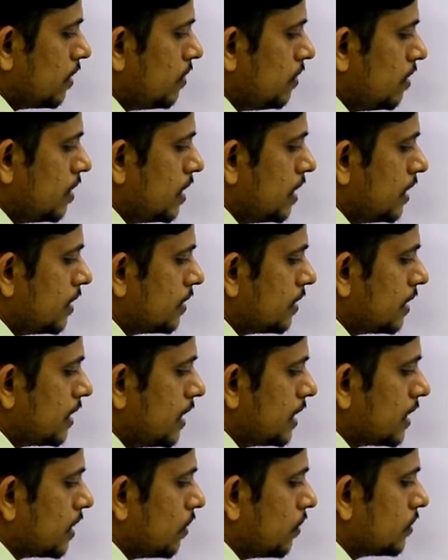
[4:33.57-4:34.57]
to
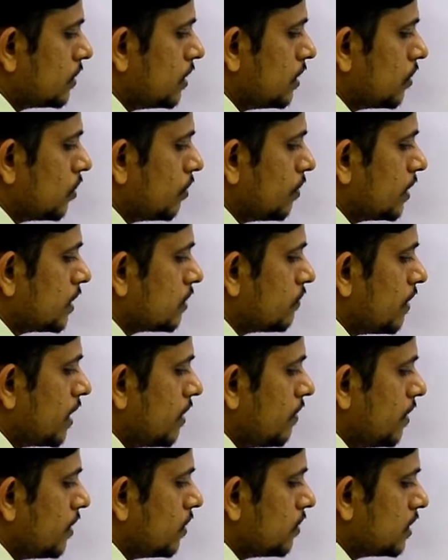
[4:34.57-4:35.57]
3,000 rupees.
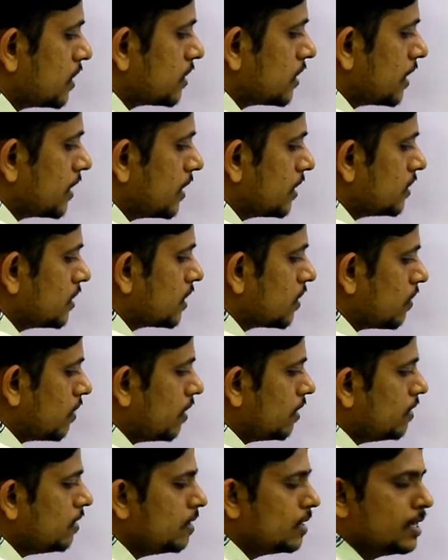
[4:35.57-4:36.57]
5 into 600 is
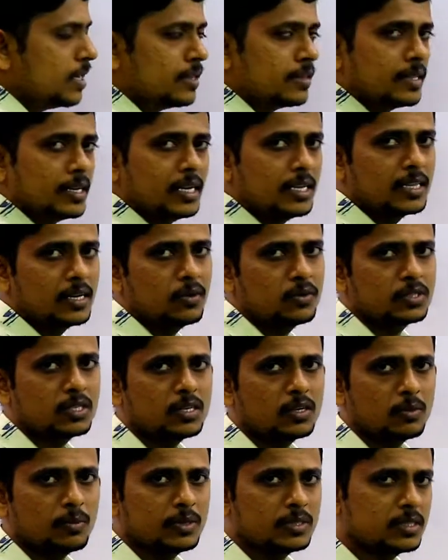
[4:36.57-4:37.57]
equal to
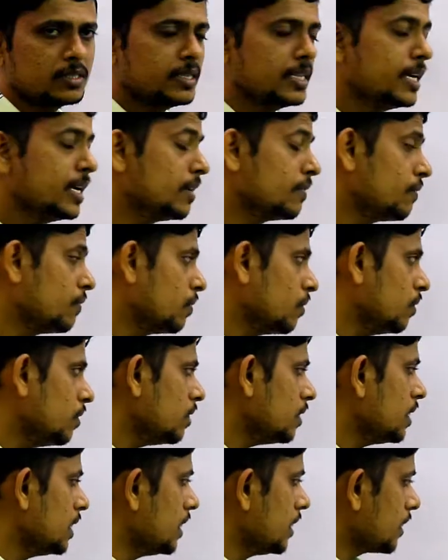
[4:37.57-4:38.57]
3,000 rupees. Therefore
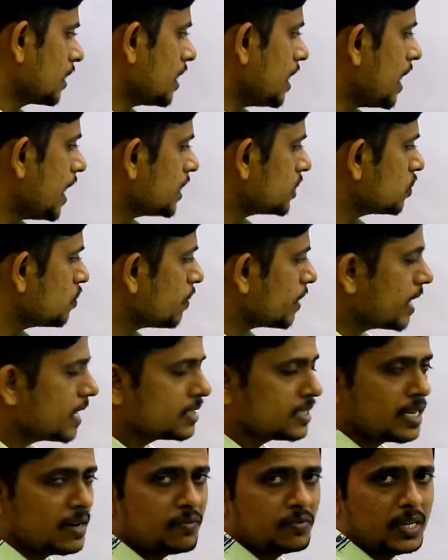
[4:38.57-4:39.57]
cost
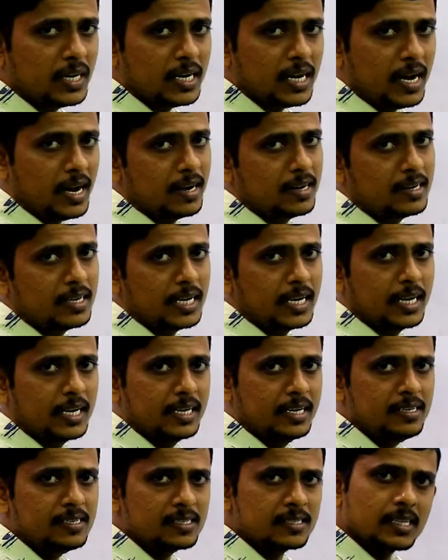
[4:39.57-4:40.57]
price of that article
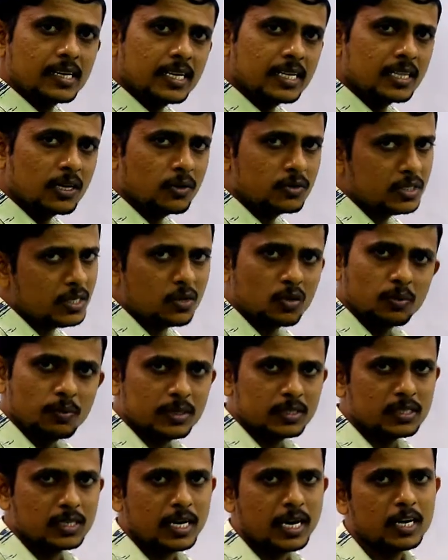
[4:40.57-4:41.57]
is 3,000
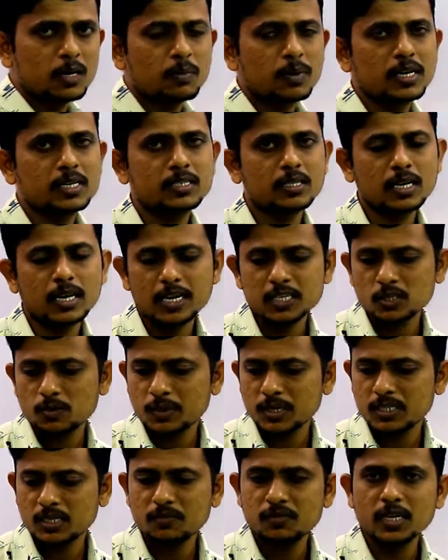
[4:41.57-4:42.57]
rupees. Cost
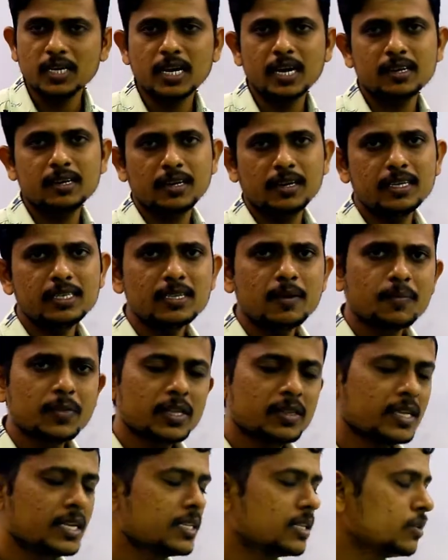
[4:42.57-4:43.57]
price of that article is
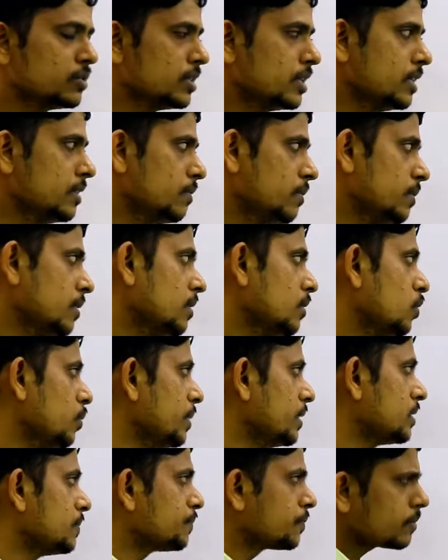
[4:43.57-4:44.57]
3,000
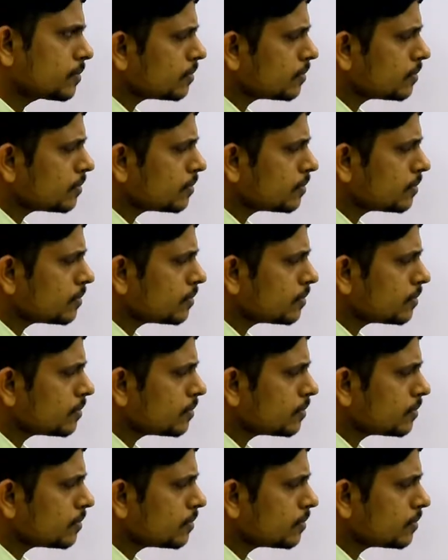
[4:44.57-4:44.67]
rupees.